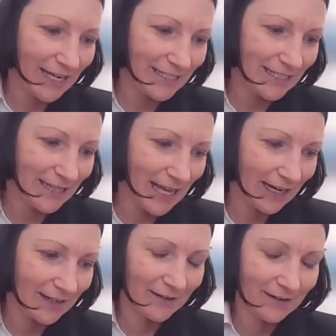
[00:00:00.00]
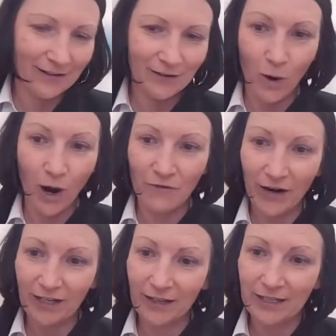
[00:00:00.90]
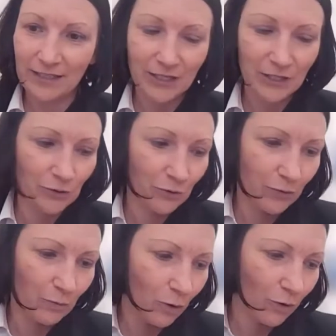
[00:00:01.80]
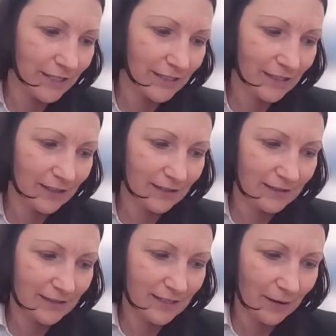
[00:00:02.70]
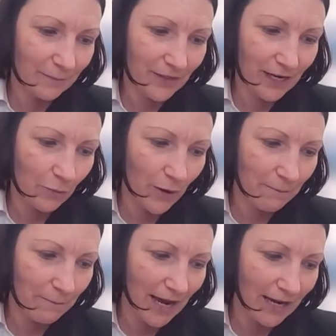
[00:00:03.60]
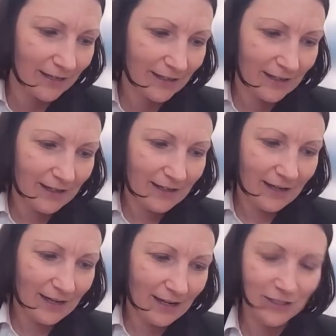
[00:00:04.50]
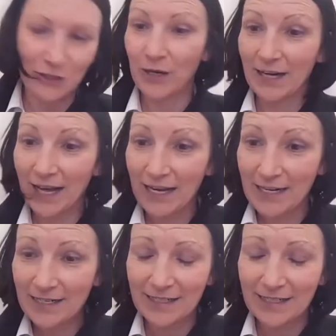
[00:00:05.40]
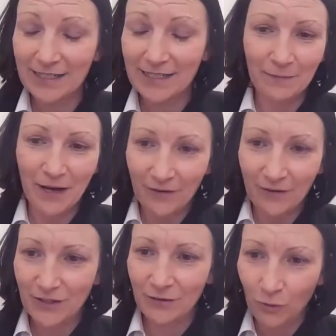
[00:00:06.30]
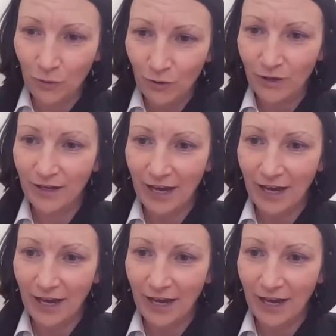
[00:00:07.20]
he did that quite regularly until the war ended, and then he went back to Adelaide after the war